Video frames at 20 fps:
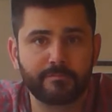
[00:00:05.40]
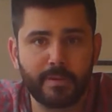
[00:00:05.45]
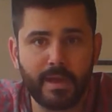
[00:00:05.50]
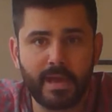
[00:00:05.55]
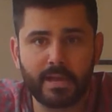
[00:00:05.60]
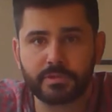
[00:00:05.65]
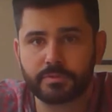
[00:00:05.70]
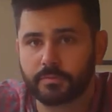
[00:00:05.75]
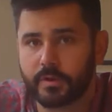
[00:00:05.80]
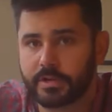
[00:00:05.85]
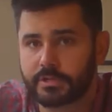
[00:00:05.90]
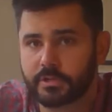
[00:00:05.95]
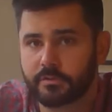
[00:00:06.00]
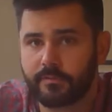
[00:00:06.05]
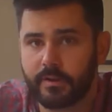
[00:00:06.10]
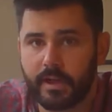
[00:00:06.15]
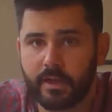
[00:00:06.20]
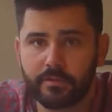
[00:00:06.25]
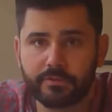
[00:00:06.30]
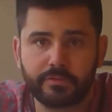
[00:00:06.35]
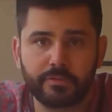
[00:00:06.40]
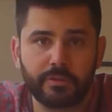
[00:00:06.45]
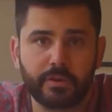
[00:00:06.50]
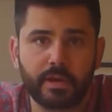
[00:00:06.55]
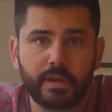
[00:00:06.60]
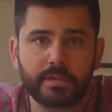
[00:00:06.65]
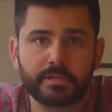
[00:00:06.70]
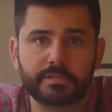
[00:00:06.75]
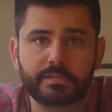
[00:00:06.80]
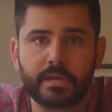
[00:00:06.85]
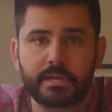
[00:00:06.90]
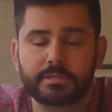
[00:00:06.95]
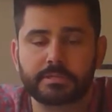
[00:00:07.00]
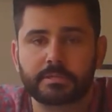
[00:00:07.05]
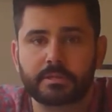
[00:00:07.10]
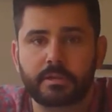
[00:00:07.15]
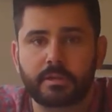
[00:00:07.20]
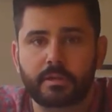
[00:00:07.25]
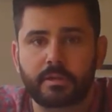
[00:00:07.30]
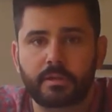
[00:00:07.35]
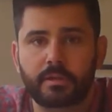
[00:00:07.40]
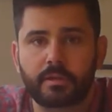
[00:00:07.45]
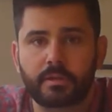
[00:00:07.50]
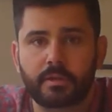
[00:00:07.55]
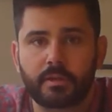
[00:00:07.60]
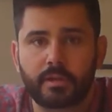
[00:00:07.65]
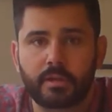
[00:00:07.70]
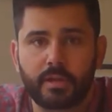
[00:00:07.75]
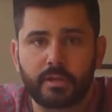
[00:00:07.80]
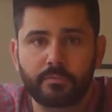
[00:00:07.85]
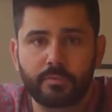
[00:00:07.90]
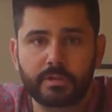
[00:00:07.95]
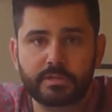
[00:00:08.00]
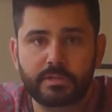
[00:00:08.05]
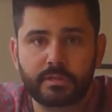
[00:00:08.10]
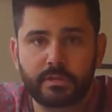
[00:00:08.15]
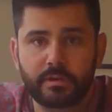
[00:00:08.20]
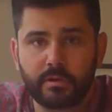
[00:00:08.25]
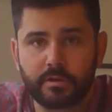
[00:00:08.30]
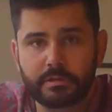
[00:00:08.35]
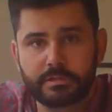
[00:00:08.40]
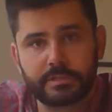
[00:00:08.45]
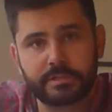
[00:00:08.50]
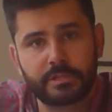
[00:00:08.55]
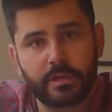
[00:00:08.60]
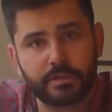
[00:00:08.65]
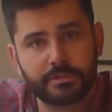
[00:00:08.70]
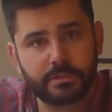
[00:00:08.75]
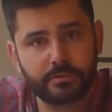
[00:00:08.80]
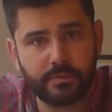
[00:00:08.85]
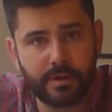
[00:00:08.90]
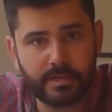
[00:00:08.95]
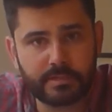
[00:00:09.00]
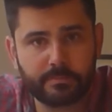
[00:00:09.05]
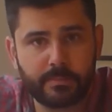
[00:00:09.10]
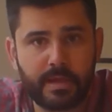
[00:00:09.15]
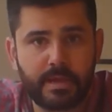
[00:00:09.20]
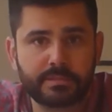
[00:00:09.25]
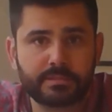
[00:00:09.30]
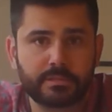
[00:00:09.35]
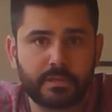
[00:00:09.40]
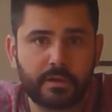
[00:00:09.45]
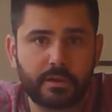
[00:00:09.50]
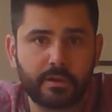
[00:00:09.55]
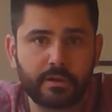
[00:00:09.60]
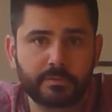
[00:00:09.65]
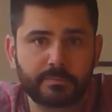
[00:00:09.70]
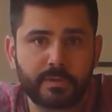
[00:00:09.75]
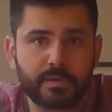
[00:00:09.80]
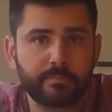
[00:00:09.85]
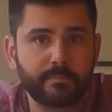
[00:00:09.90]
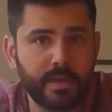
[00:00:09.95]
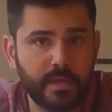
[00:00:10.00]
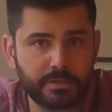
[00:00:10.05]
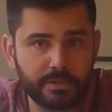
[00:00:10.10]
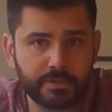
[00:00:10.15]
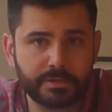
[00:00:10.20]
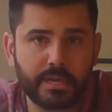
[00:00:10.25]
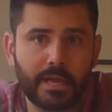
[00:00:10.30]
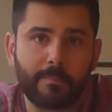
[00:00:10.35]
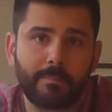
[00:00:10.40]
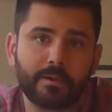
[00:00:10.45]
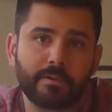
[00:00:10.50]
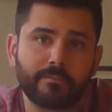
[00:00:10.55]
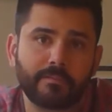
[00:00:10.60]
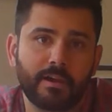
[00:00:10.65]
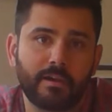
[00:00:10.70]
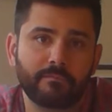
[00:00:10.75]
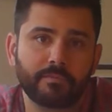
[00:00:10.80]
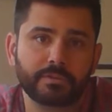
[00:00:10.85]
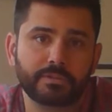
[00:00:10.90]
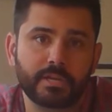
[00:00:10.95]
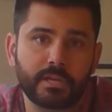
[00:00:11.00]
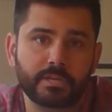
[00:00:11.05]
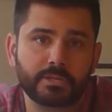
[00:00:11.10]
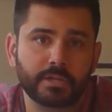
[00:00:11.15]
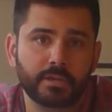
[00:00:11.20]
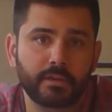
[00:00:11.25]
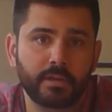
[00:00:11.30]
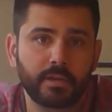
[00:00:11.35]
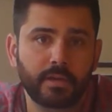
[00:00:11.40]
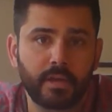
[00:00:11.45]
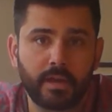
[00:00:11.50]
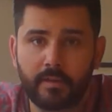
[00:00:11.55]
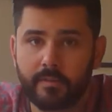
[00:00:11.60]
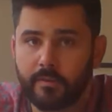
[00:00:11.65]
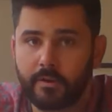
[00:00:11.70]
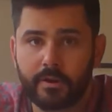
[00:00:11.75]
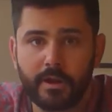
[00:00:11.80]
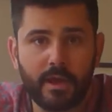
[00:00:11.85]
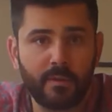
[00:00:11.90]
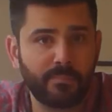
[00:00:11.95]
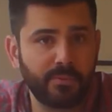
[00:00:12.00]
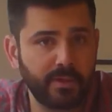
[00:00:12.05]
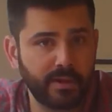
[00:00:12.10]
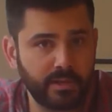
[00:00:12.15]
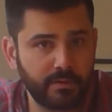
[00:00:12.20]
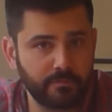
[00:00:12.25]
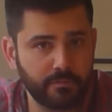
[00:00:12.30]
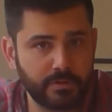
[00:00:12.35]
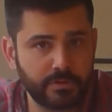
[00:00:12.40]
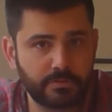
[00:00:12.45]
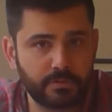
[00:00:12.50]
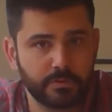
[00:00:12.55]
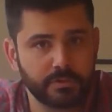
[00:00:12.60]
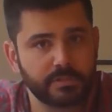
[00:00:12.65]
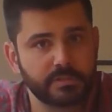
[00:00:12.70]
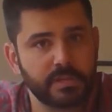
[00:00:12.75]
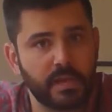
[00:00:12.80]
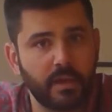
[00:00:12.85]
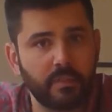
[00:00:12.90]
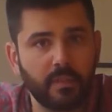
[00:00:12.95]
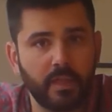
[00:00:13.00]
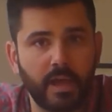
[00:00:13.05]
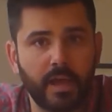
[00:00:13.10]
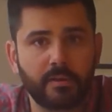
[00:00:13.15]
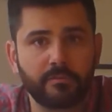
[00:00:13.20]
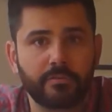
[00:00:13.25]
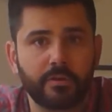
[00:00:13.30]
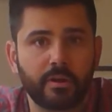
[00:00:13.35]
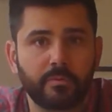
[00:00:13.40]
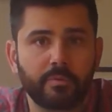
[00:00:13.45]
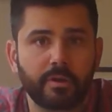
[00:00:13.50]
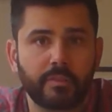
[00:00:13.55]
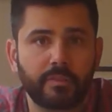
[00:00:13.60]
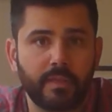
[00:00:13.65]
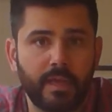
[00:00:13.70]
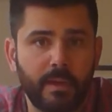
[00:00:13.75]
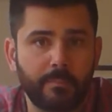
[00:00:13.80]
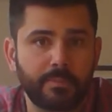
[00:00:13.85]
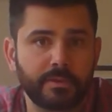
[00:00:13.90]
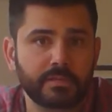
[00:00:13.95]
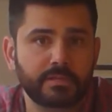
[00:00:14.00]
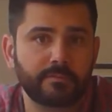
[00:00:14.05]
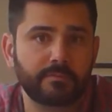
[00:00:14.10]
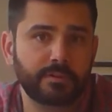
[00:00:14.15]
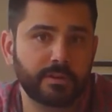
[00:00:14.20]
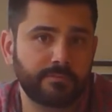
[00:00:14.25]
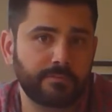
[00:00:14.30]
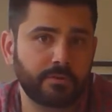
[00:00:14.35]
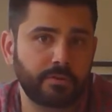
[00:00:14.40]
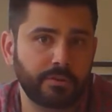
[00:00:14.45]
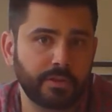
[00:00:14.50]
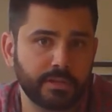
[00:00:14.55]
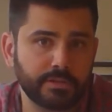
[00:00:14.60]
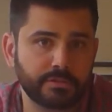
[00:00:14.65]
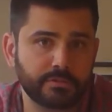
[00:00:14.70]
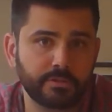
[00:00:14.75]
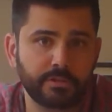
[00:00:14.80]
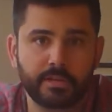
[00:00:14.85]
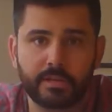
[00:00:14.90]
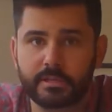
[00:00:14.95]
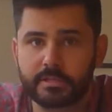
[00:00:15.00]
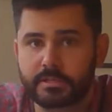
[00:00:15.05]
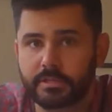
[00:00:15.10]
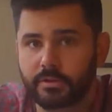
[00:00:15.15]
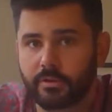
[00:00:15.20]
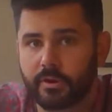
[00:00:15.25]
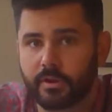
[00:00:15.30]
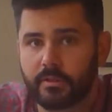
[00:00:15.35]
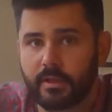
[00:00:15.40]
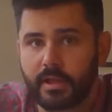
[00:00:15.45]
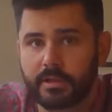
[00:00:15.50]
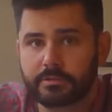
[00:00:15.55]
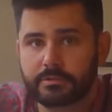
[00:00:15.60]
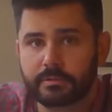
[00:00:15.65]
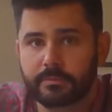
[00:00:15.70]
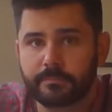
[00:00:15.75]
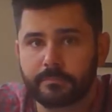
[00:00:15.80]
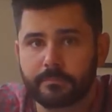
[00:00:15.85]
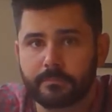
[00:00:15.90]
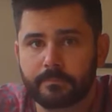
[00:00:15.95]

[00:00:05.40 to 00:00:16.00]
mass racial violence in the United States. In recent years, the Tulsa Race Massacre has been a major topic of conversation, and there are now plenty of resources online for how to bring that piece of difficult history into your classroom.